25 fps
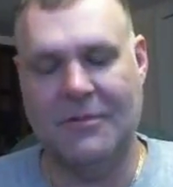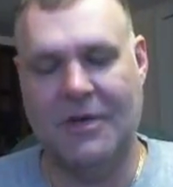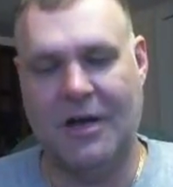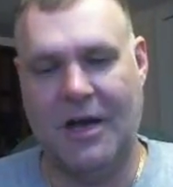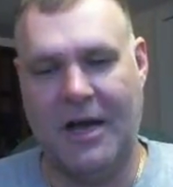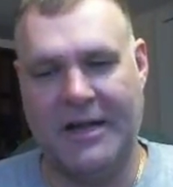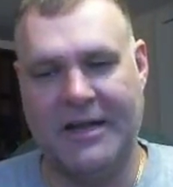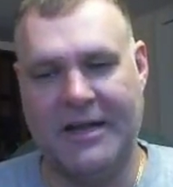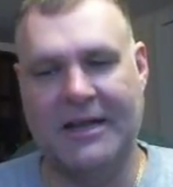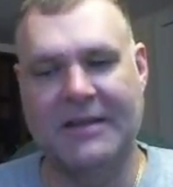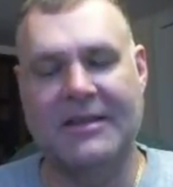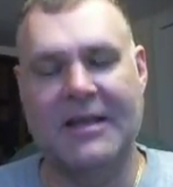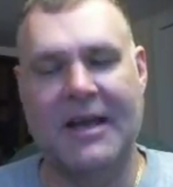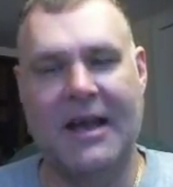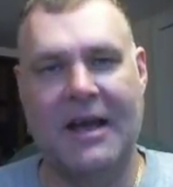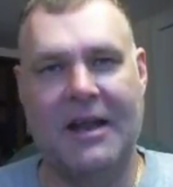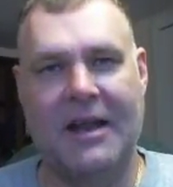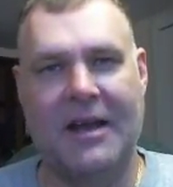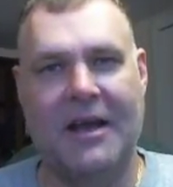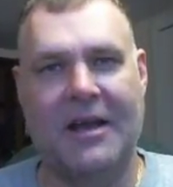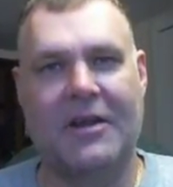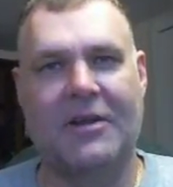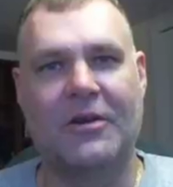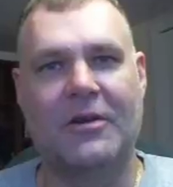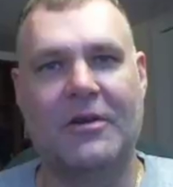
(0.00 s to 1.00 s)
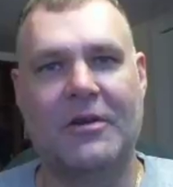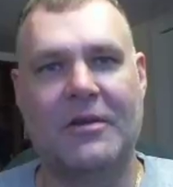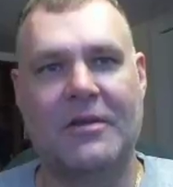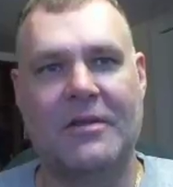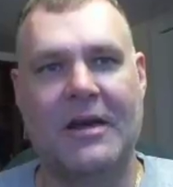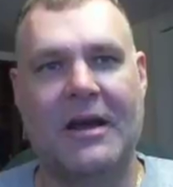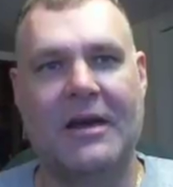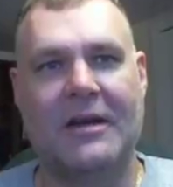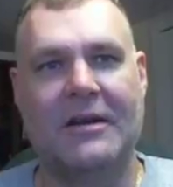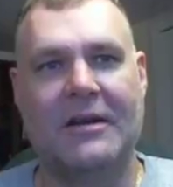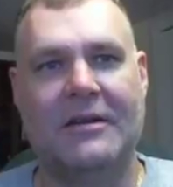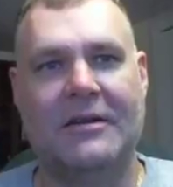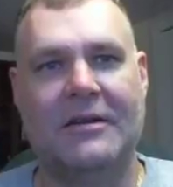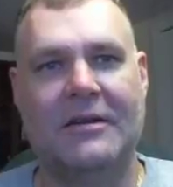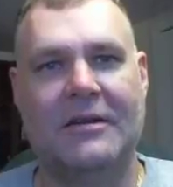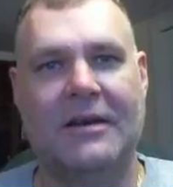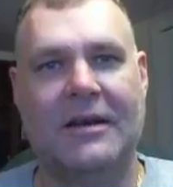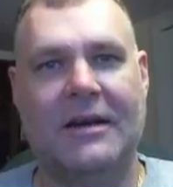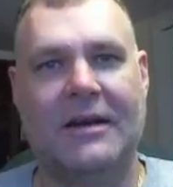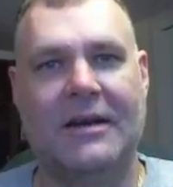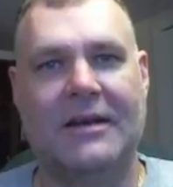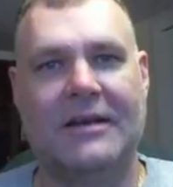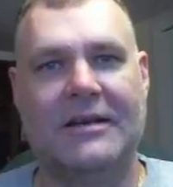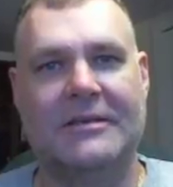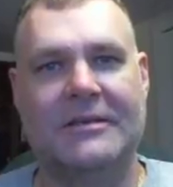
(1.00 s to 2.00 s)
I get that. I agree with that.
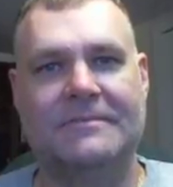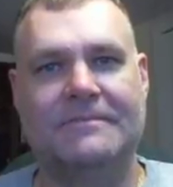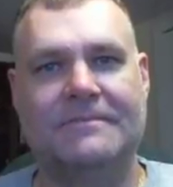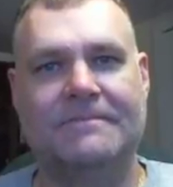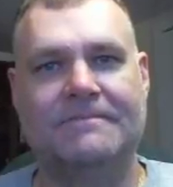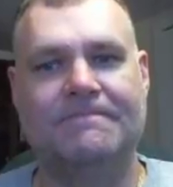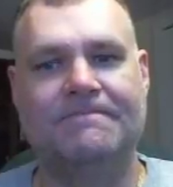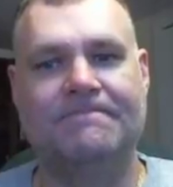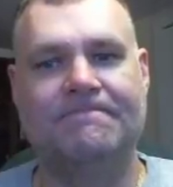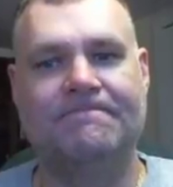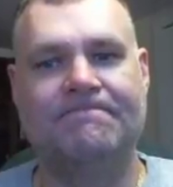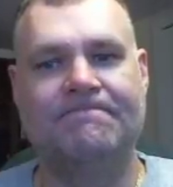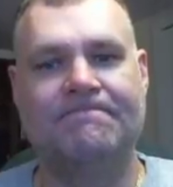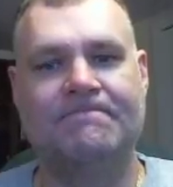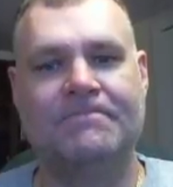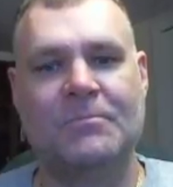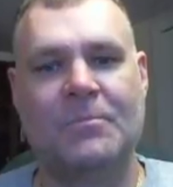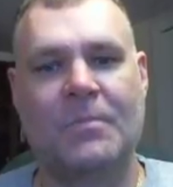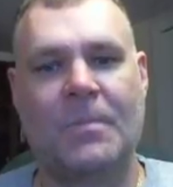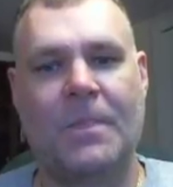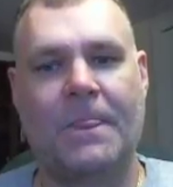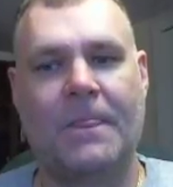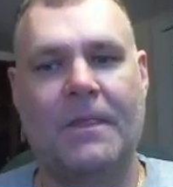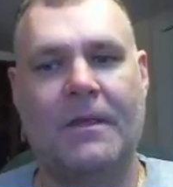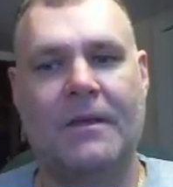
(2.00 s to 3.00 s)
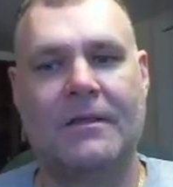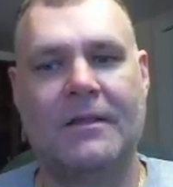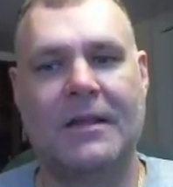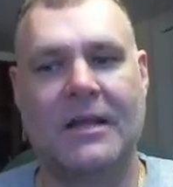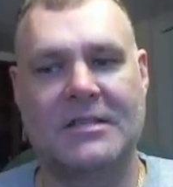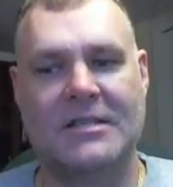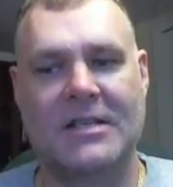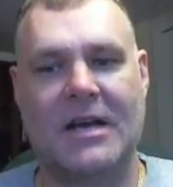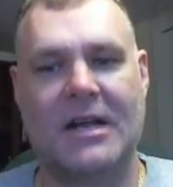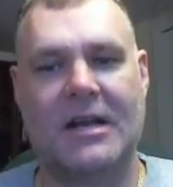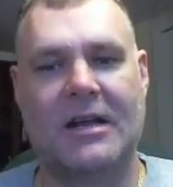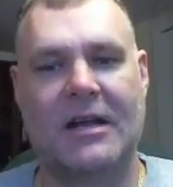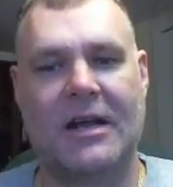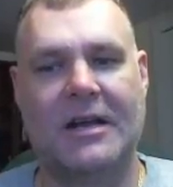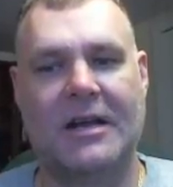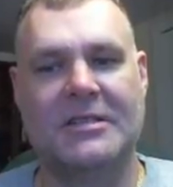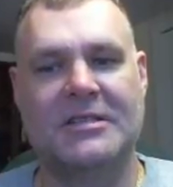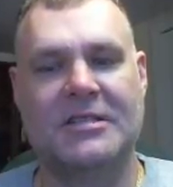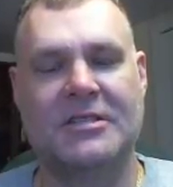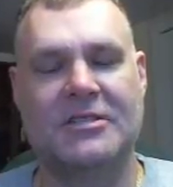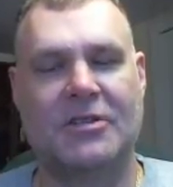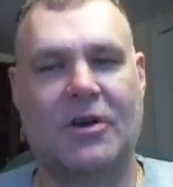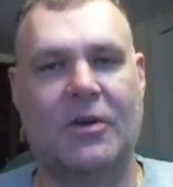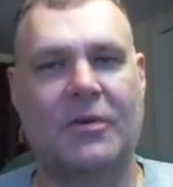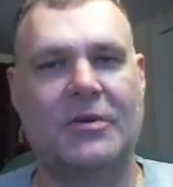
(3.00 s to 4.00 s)
That's kind of
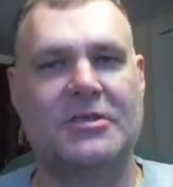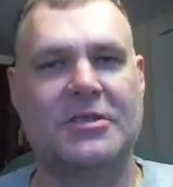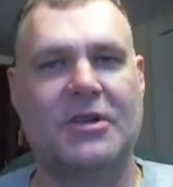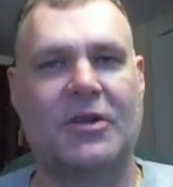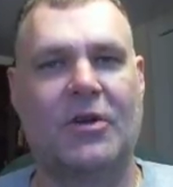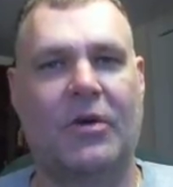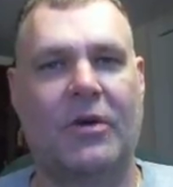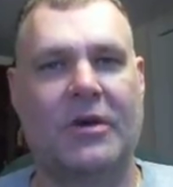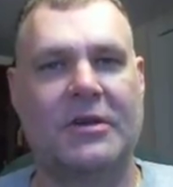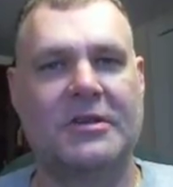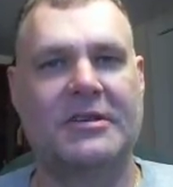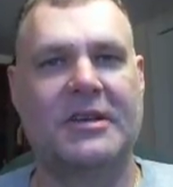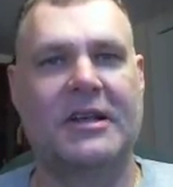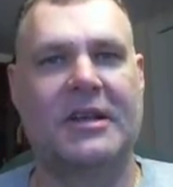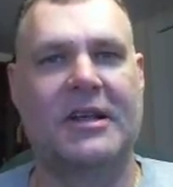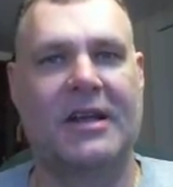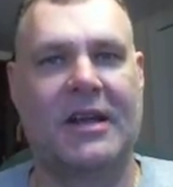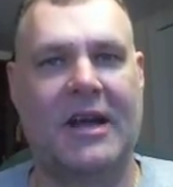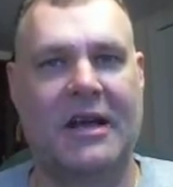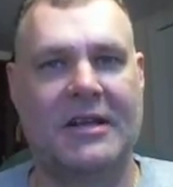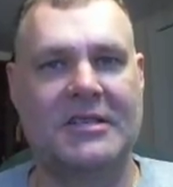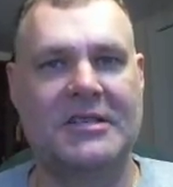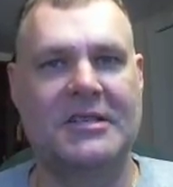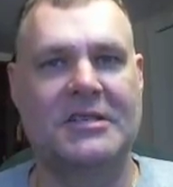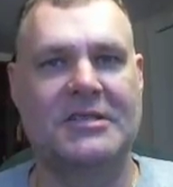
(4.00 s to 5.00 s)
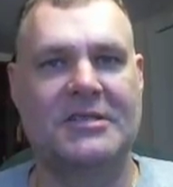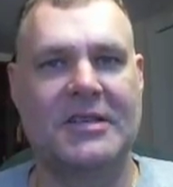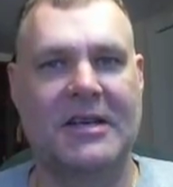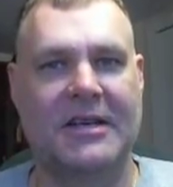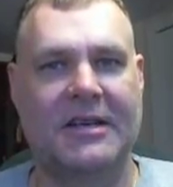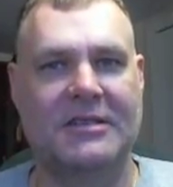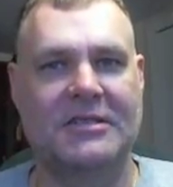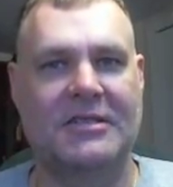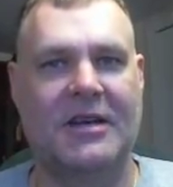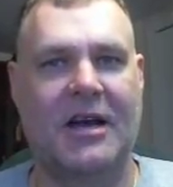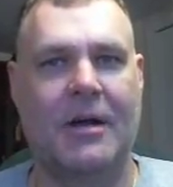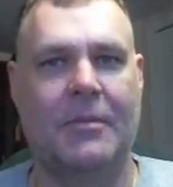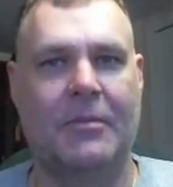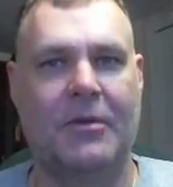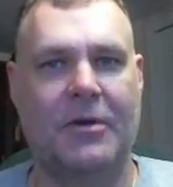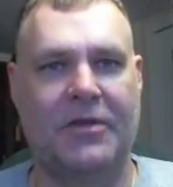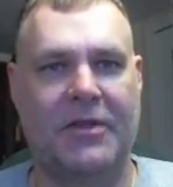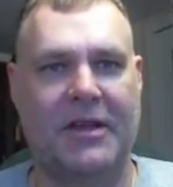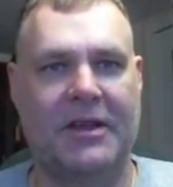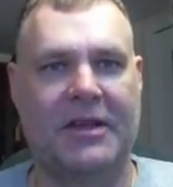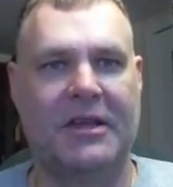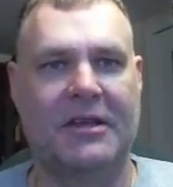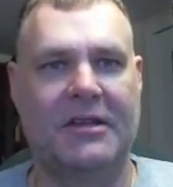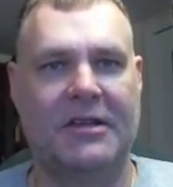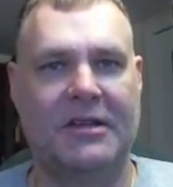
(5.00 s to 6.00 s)
nice. It's always annoying to get a 19-second timer and
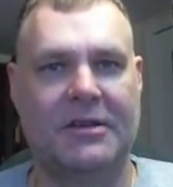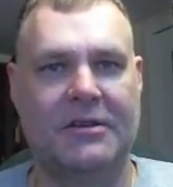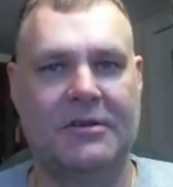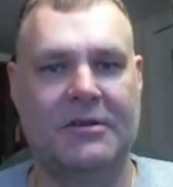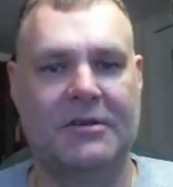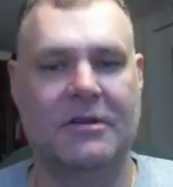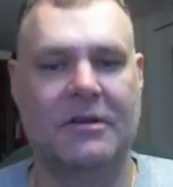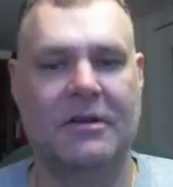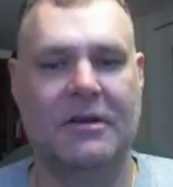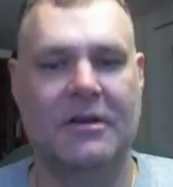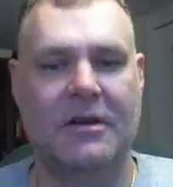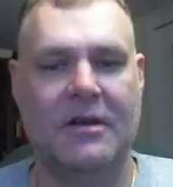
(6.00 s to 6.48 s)
then get killed.